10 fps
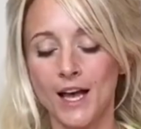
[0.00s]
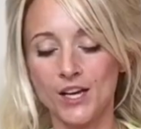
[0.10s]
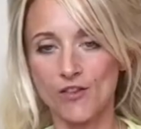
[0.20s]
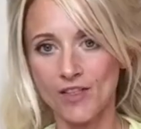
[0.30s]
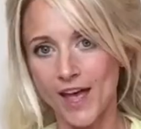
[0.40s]

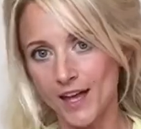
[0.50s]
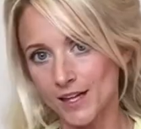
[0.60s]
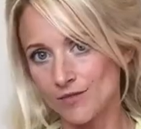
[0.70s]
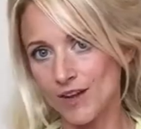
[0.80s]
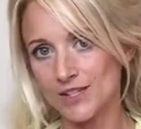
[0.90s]
and your other
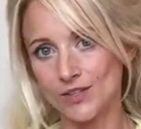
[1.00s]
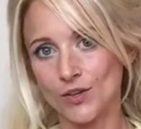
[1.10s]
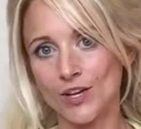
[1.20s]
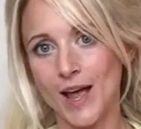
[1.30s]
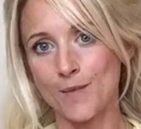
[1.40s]
hand can rest
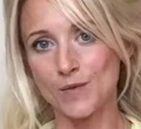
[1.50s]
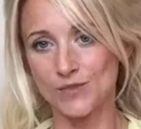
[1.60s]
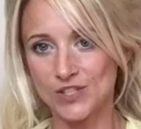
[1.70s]
on your abdomen,